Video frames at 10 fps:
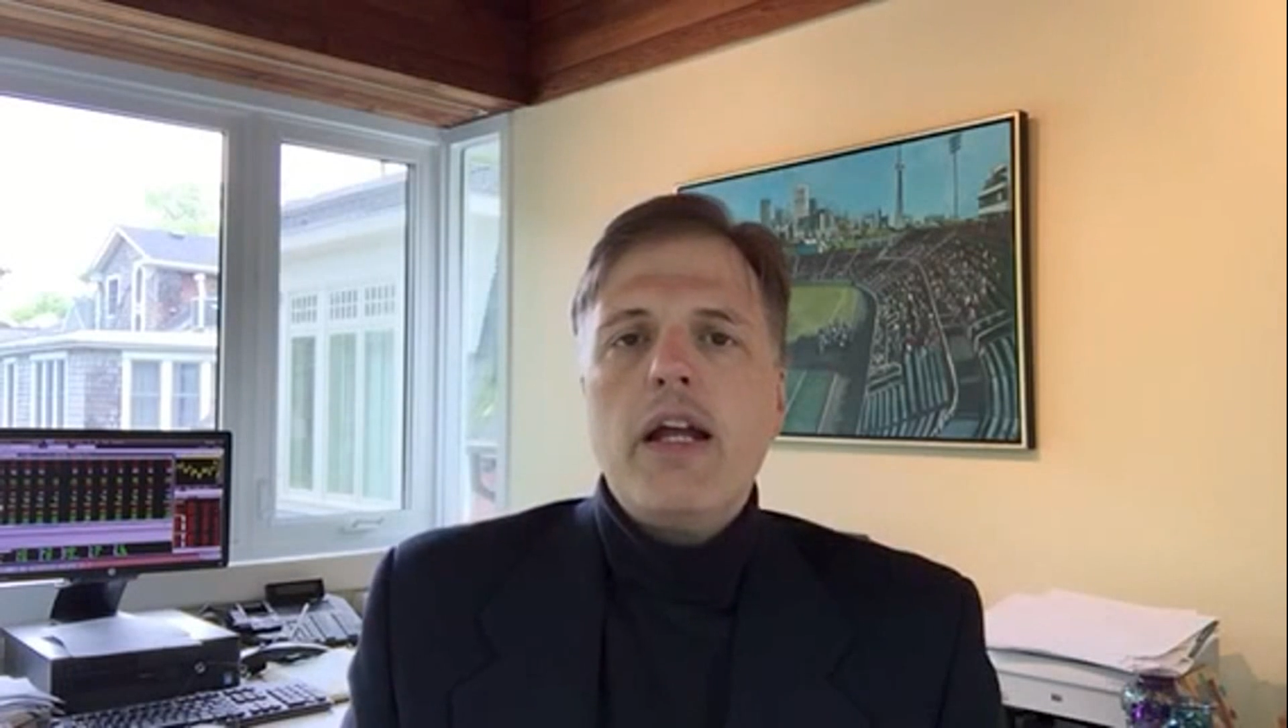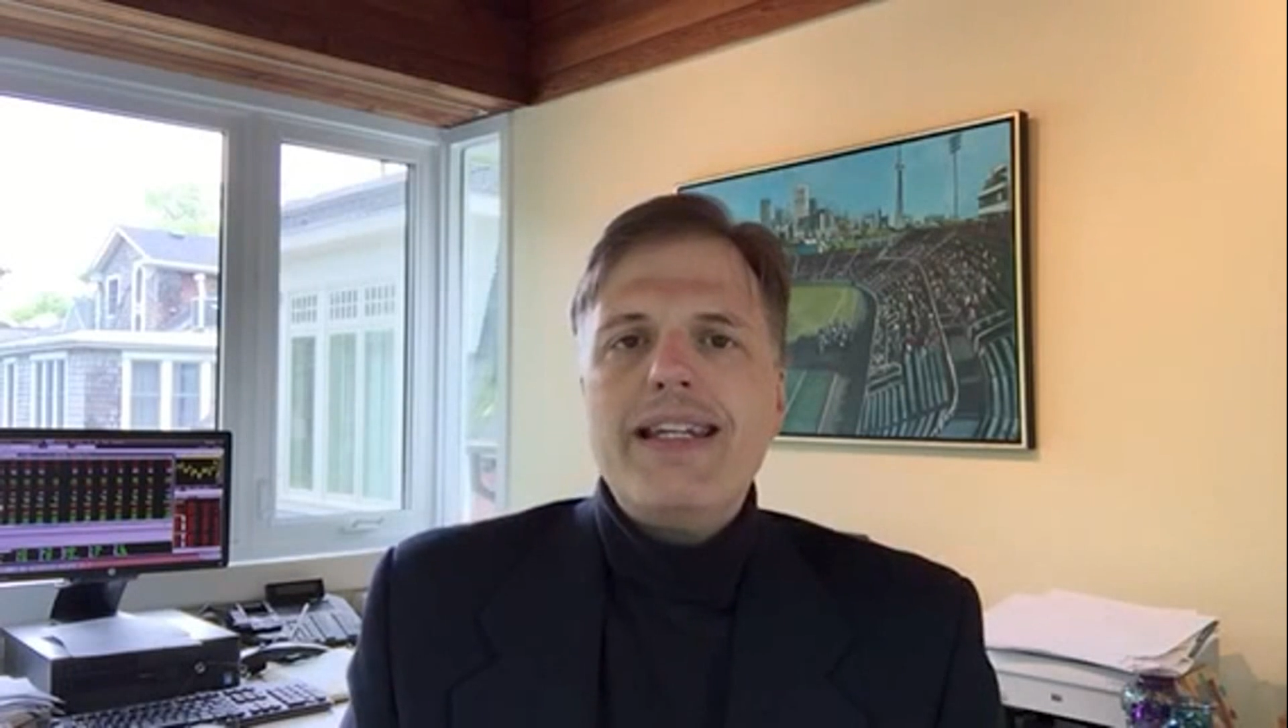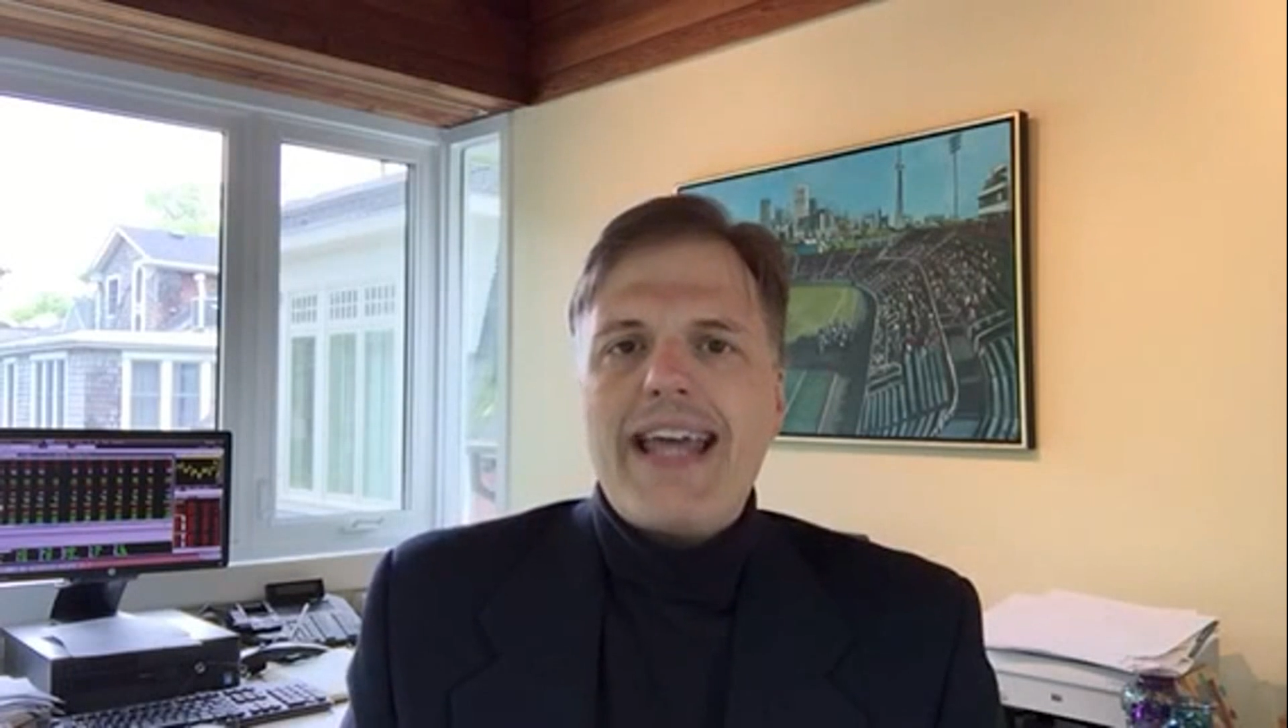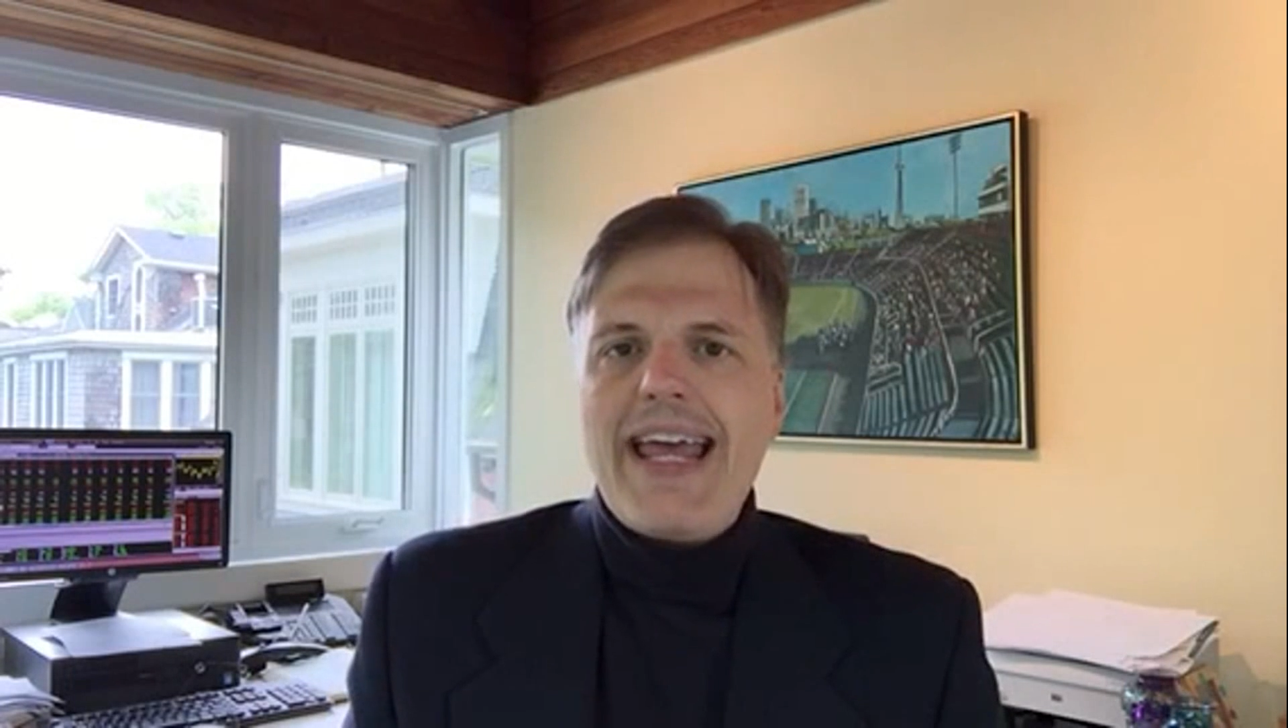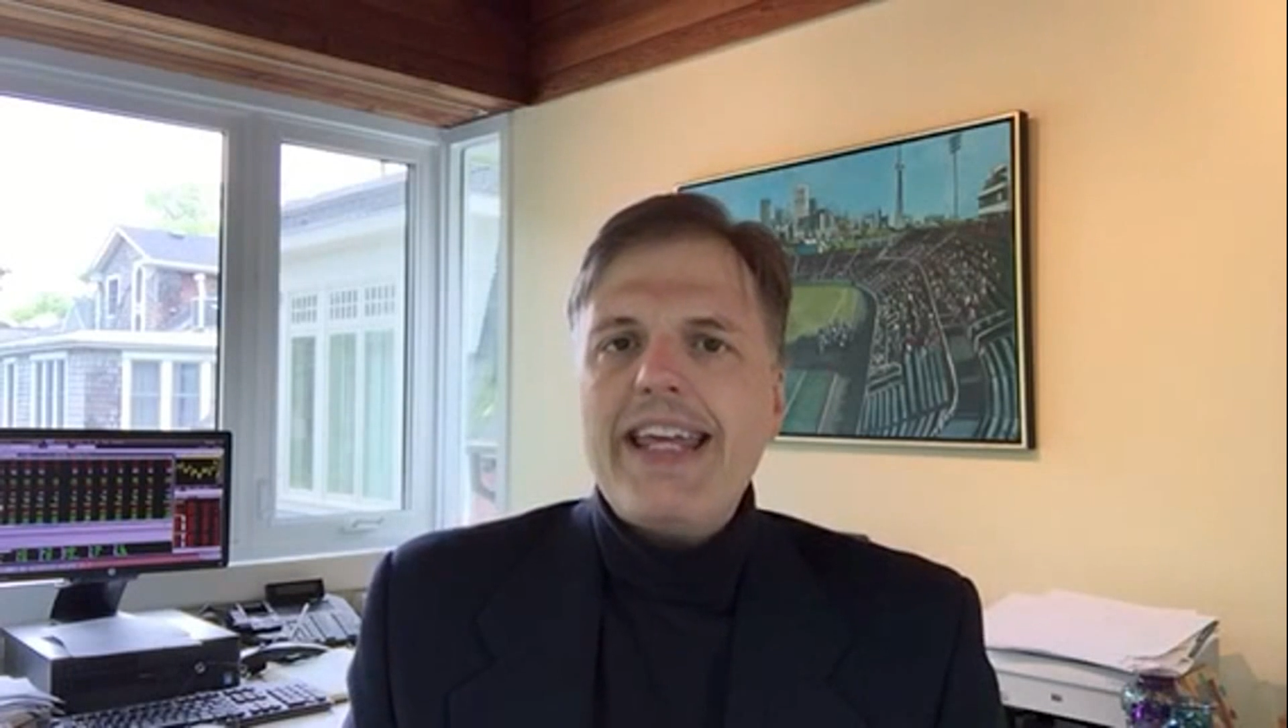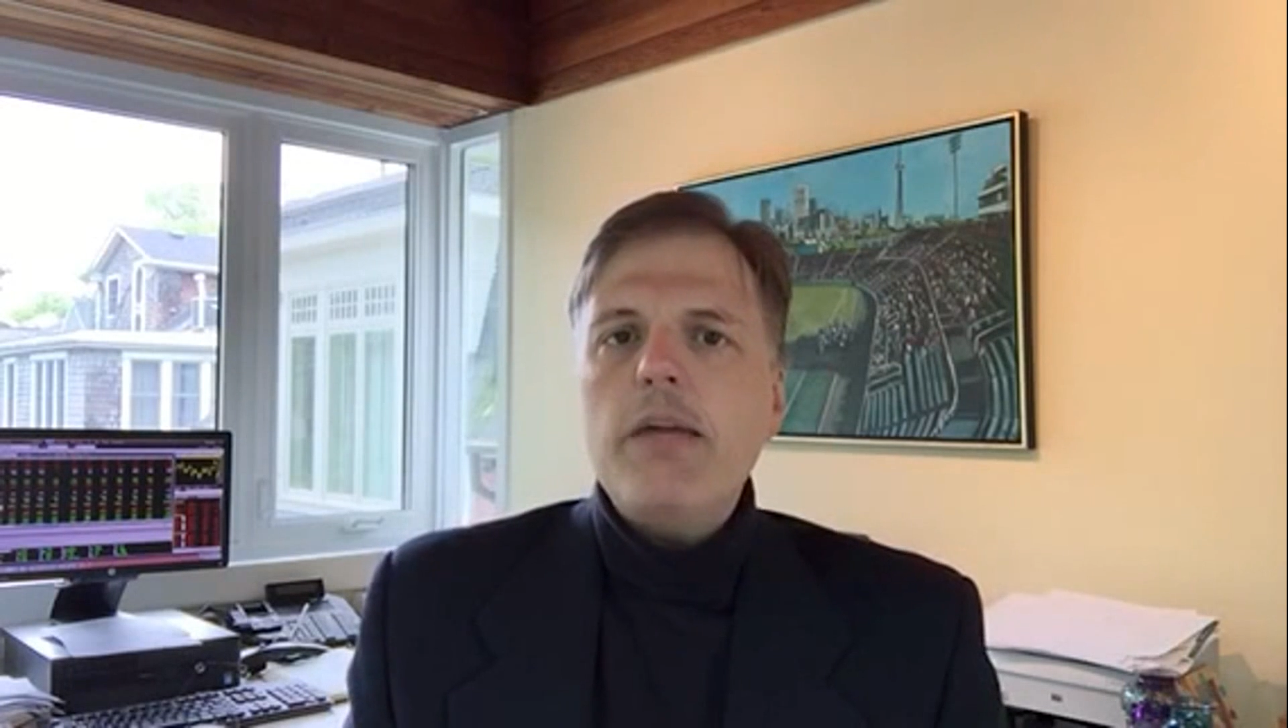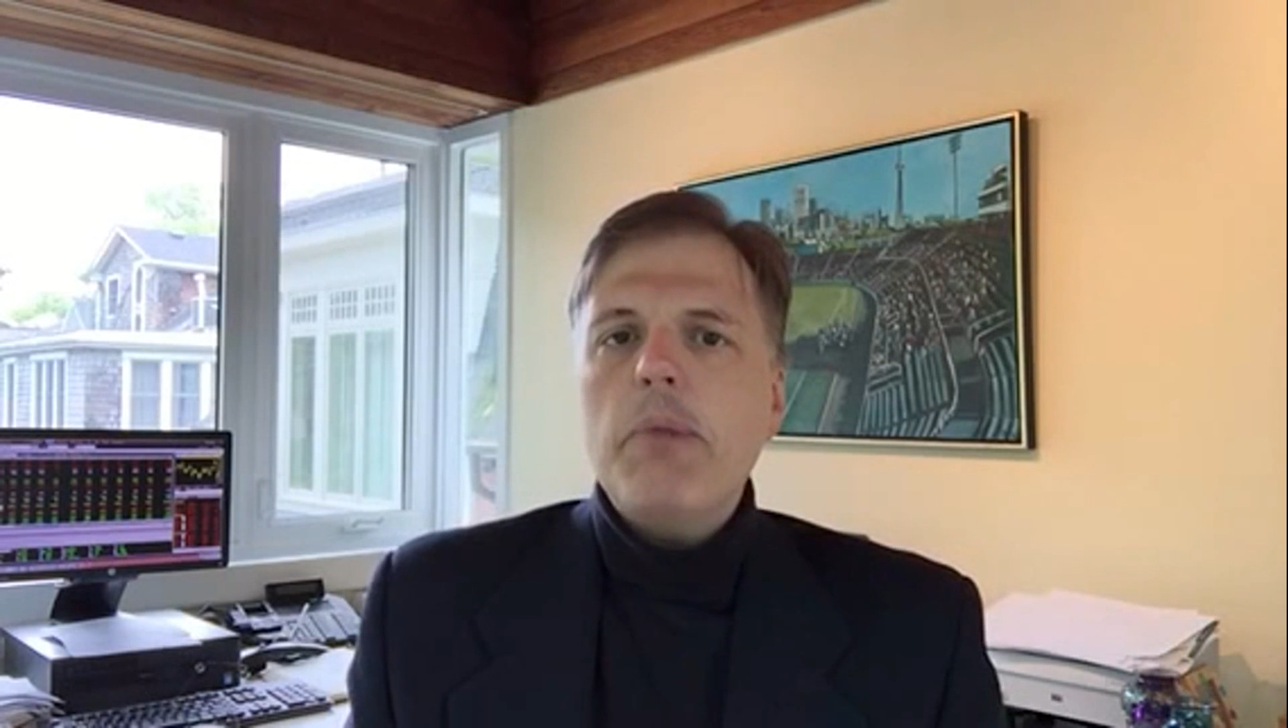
taking